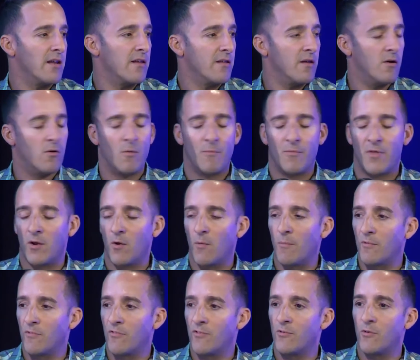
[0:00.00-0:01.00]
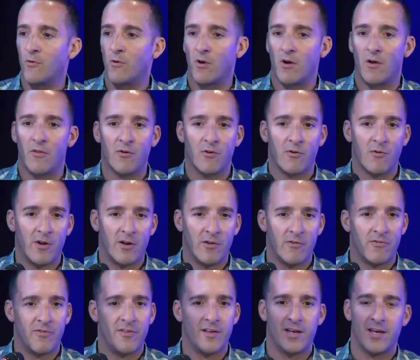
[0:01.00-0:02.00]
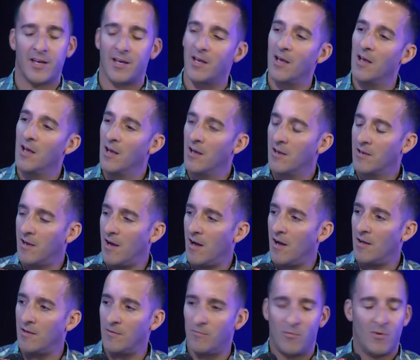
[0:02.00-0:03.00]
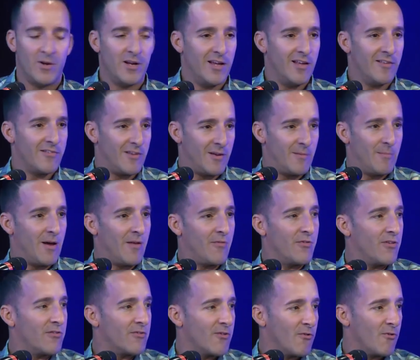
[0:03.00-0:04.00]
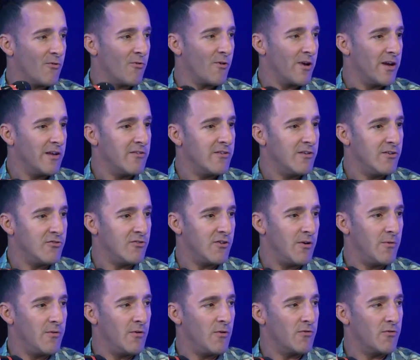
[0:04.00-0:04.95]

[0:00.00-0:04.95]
I hope that opens the door to other creators thinking, God, what is it about this crazy show and